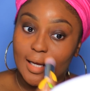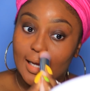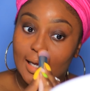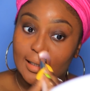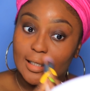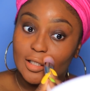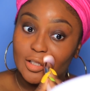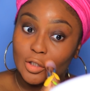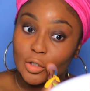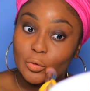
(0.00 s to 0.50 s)
and
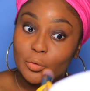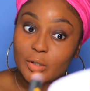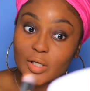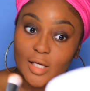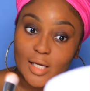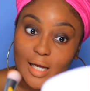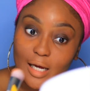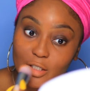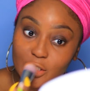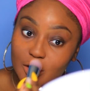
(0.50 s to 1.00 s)
it
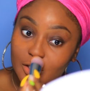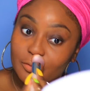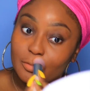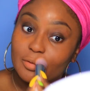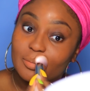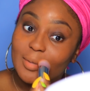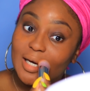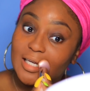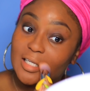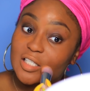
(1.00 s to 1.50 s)
low-key actually
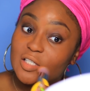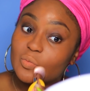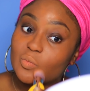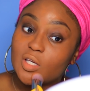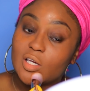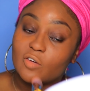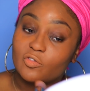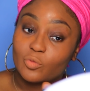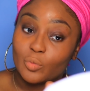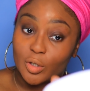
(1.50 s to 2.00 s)
reminds
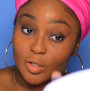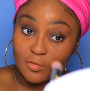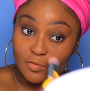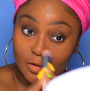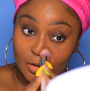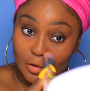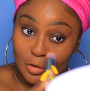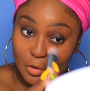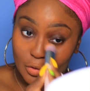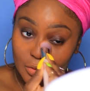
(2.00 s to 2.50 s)
me of one of the
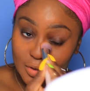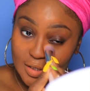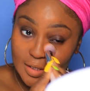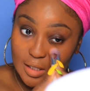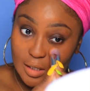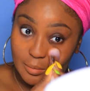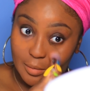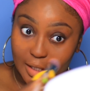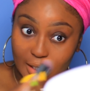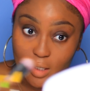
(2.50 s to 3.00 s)
notes
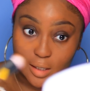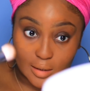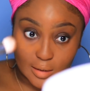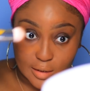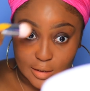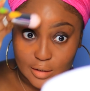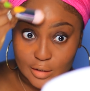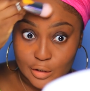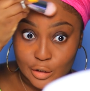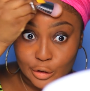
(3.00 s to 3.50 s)
in my
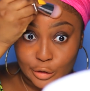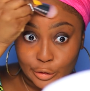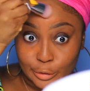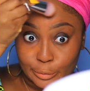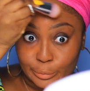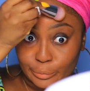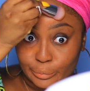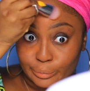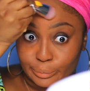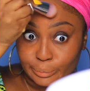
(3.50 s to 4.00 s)
ex's
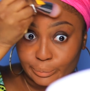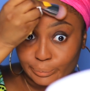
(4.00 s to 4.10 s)
cologne.